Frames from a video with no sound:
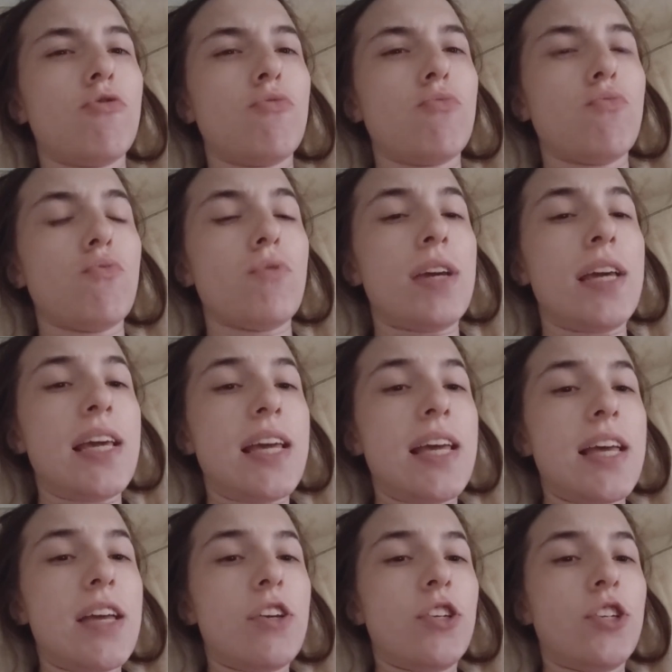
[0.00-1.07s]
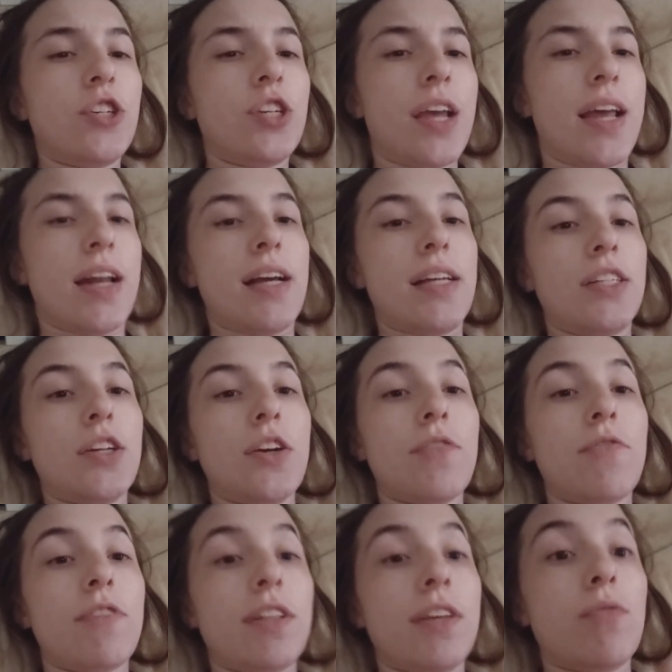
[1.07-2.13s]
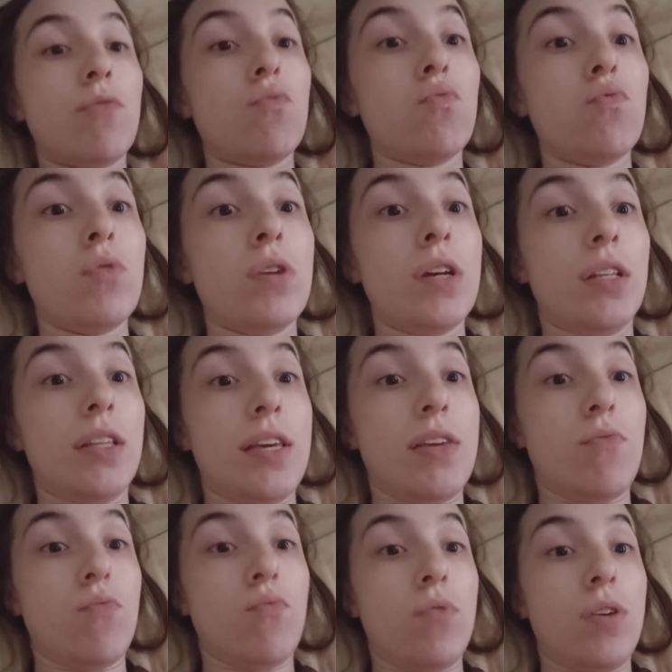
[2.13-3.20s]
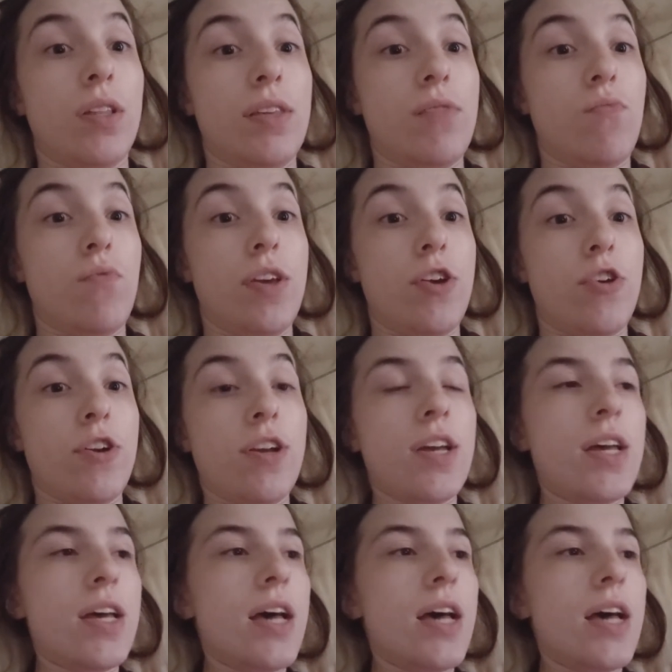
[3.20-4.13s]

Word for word: three-ish, and I started feeling really, really weird.